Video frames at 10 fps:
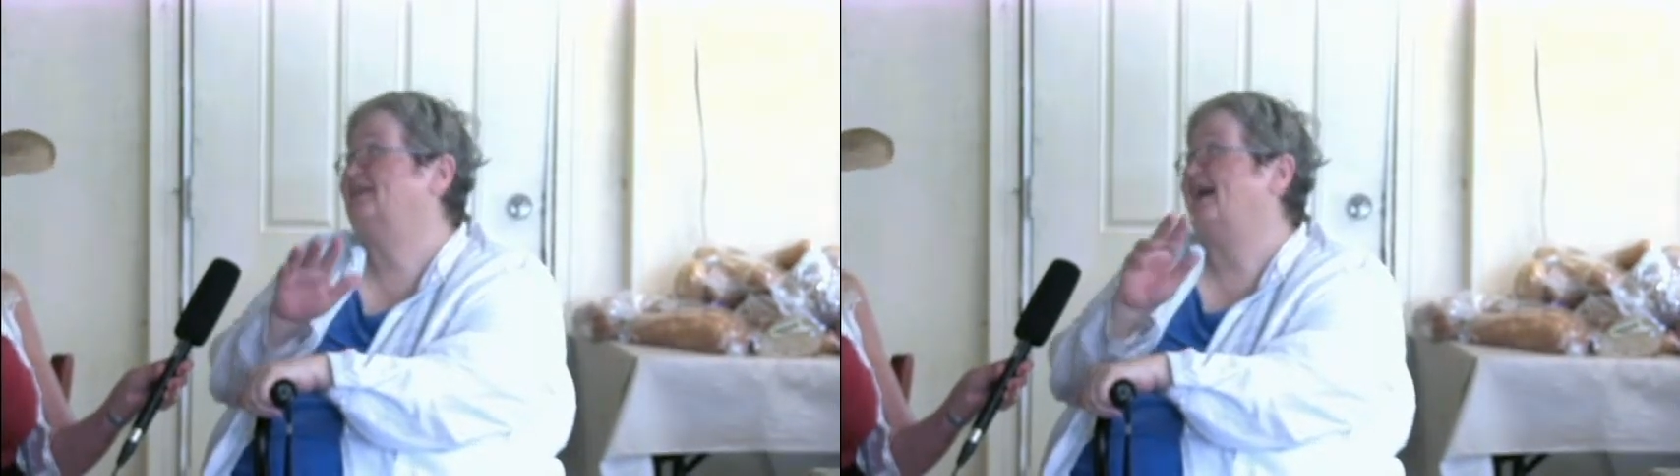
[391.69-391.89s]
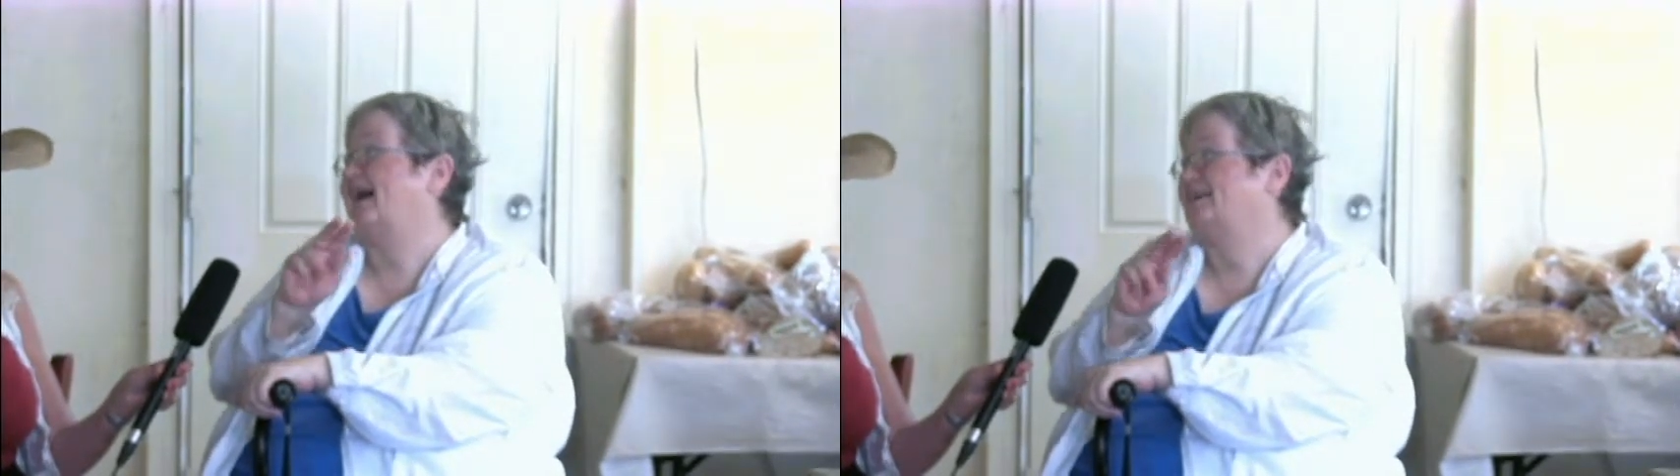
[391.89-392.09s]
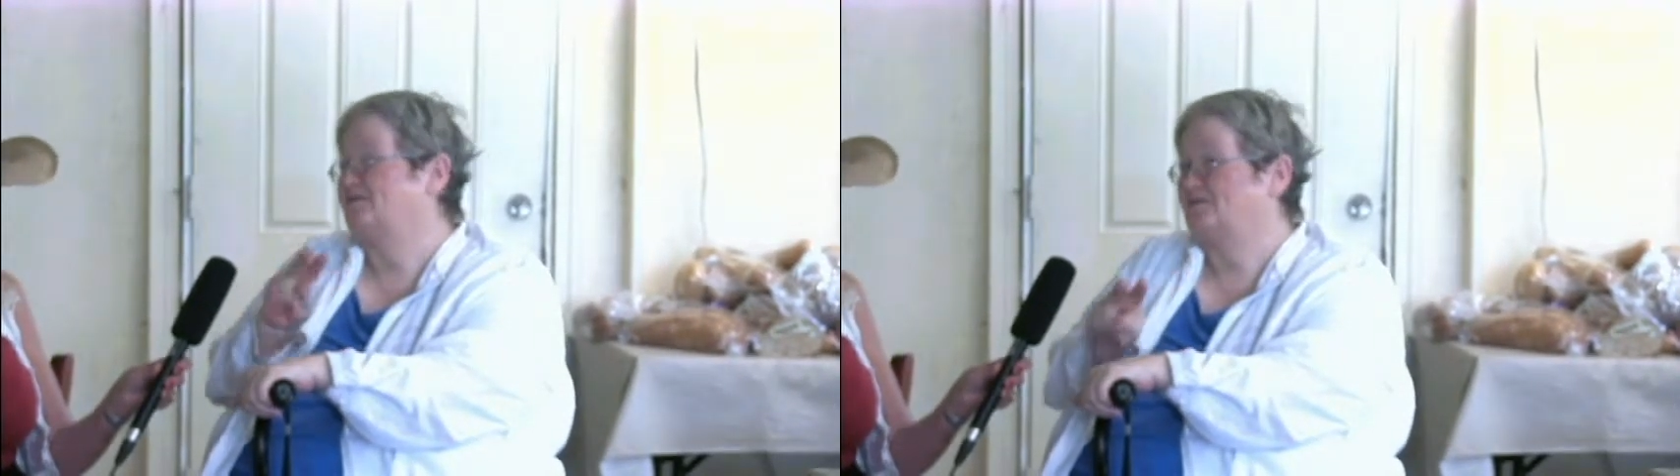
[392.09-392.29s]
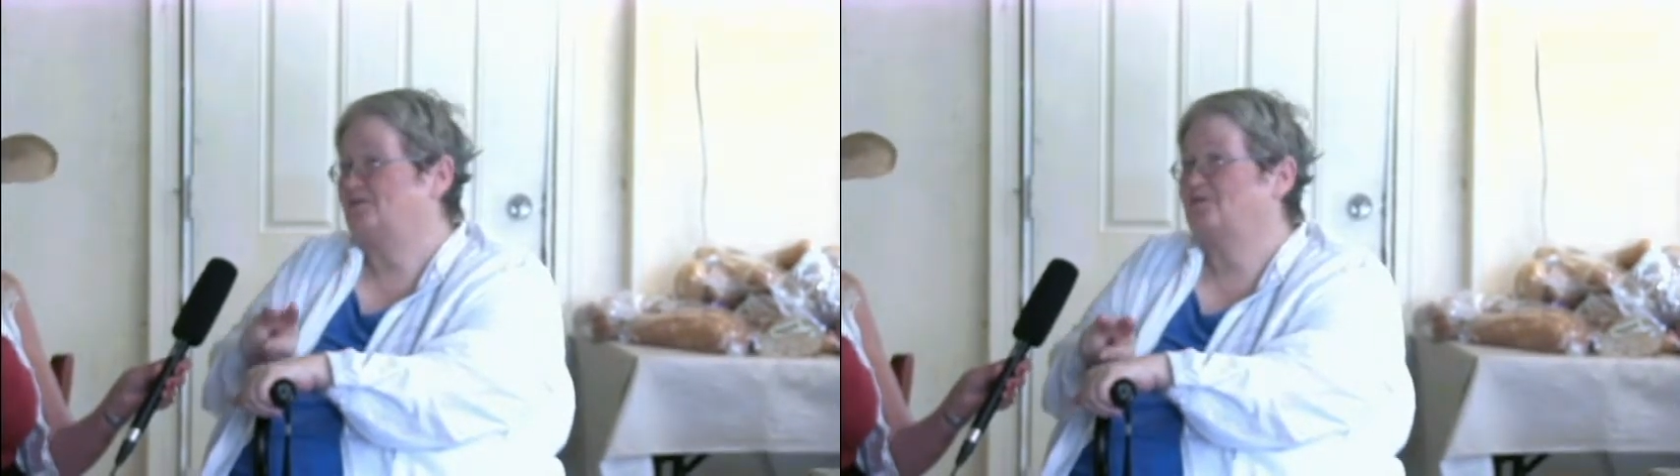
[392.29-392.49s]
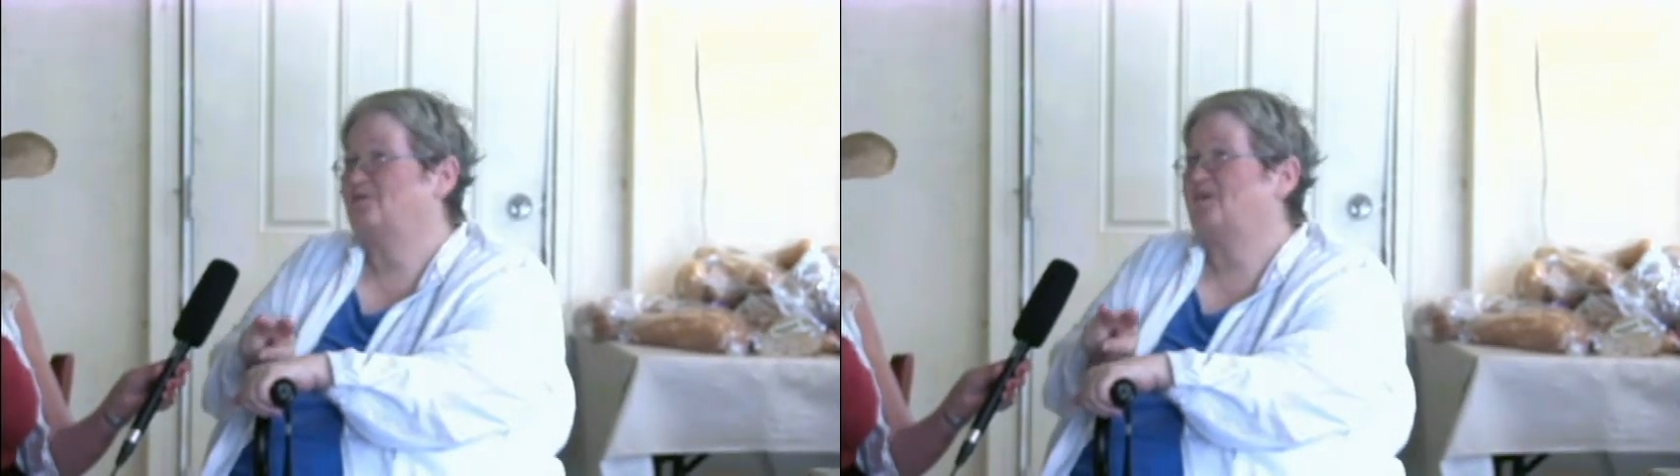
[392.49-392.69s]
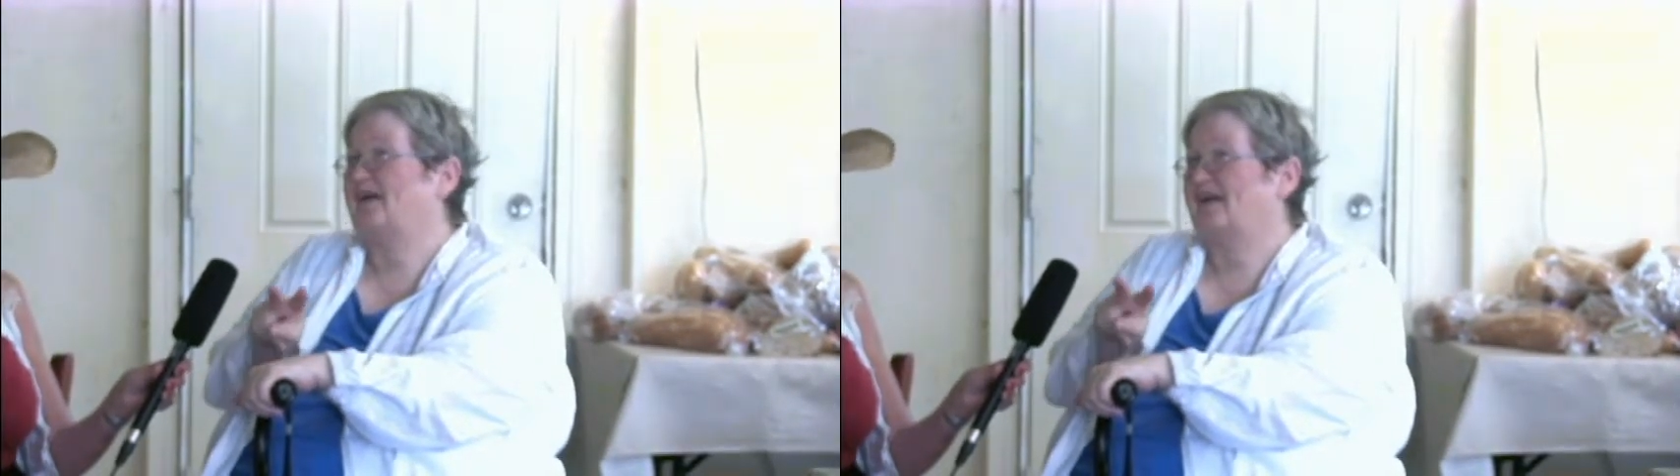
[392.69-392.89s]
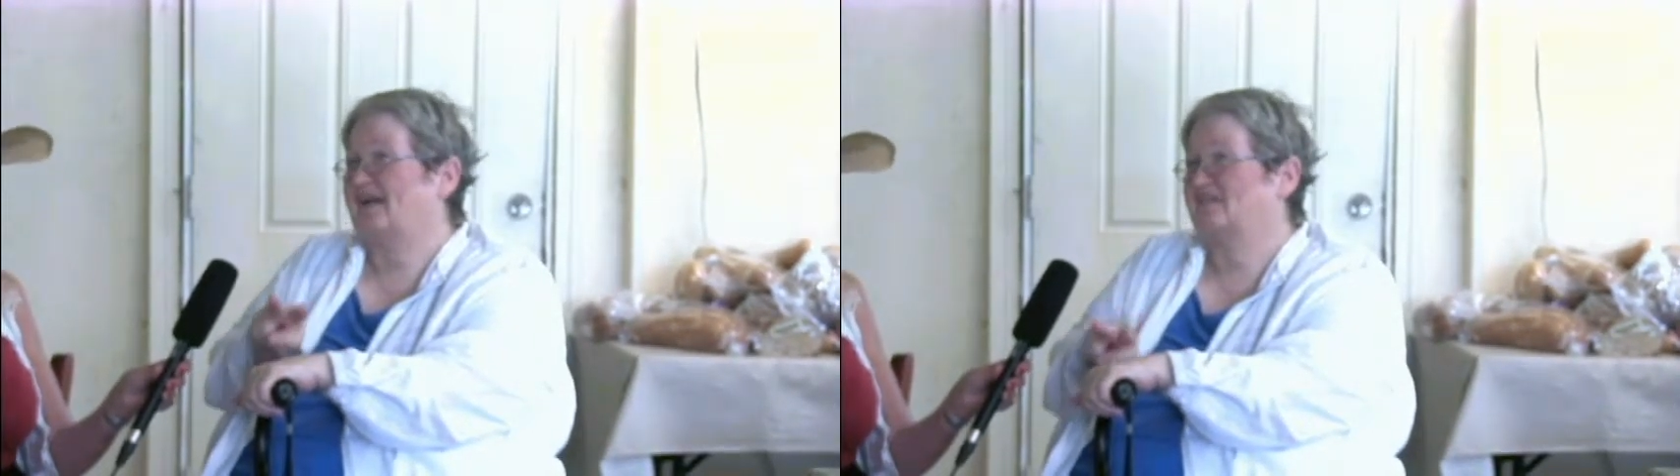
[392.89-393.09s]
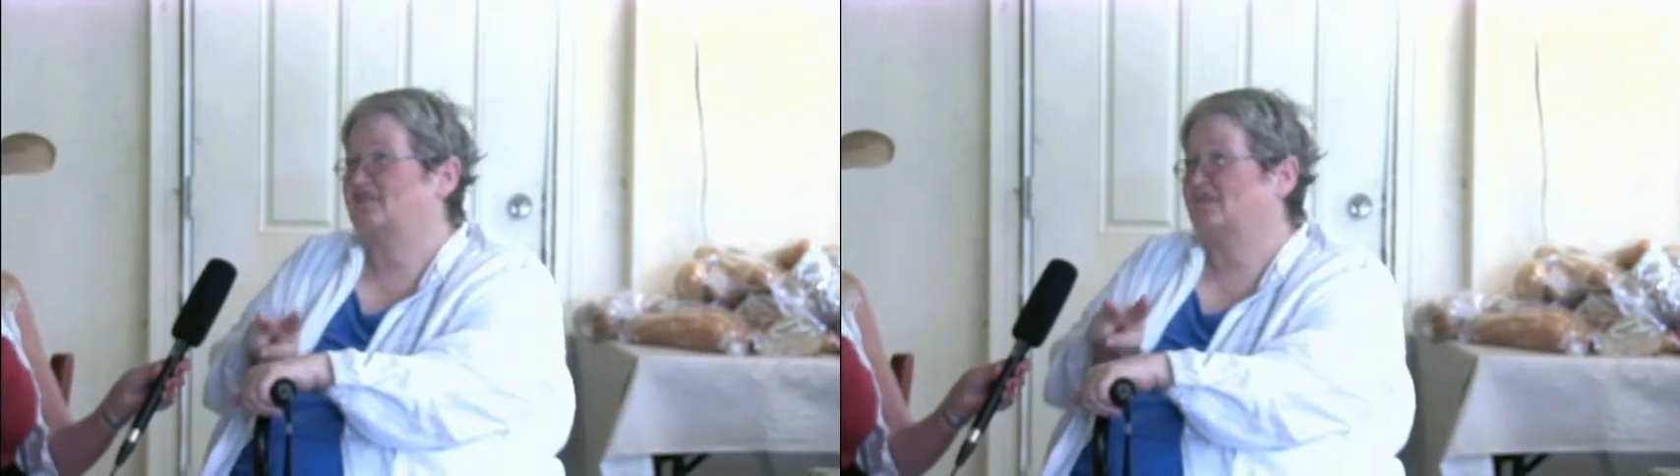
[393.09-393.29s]
Out of the two that I
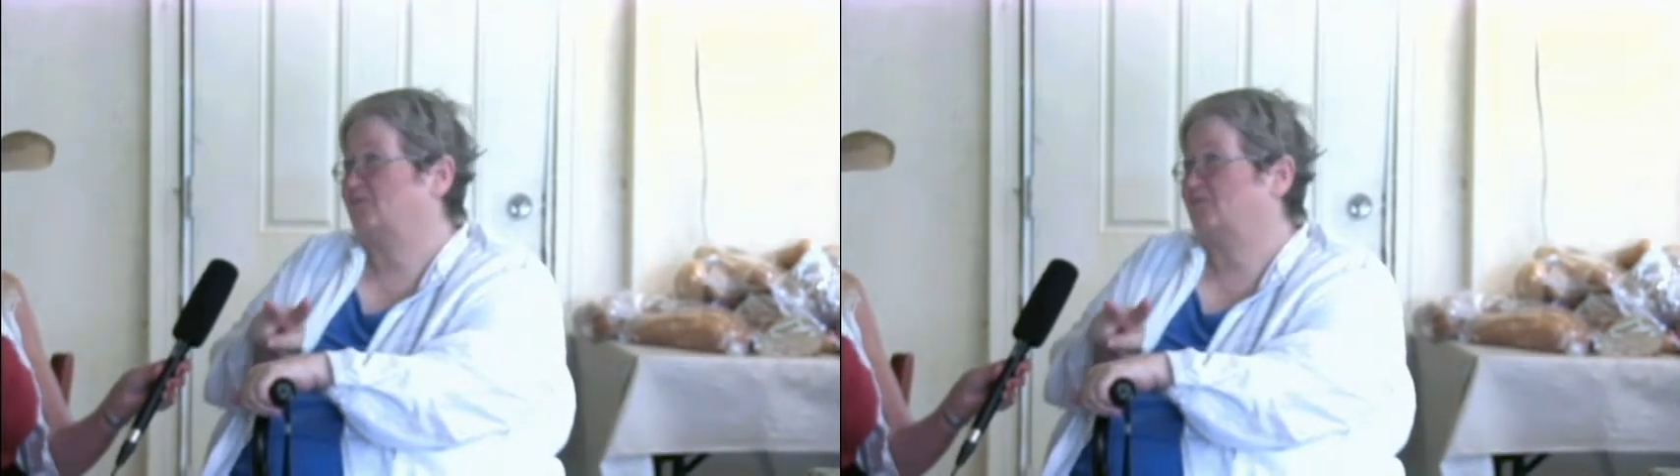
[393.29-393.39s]
actually